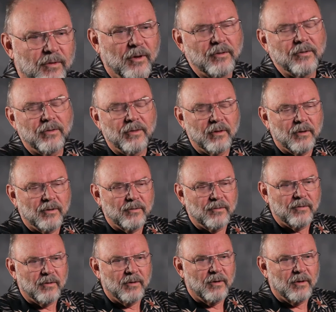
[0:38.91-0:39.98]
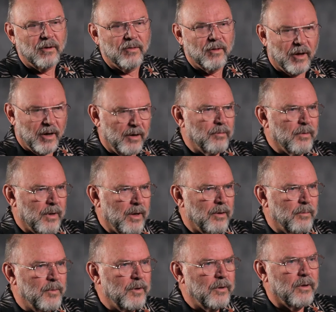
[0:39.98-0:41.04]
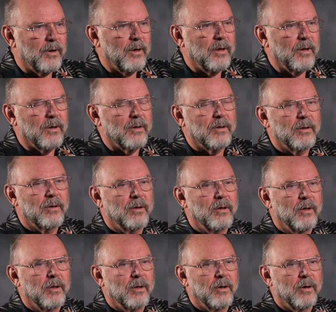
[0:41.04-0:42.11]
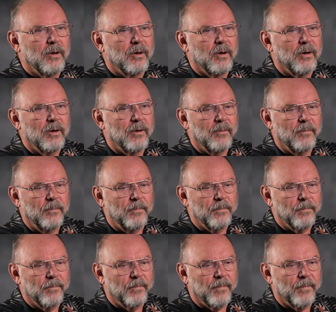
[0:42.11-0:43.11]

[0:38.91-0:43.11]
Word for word: The other thing is the, the high reliability. Um,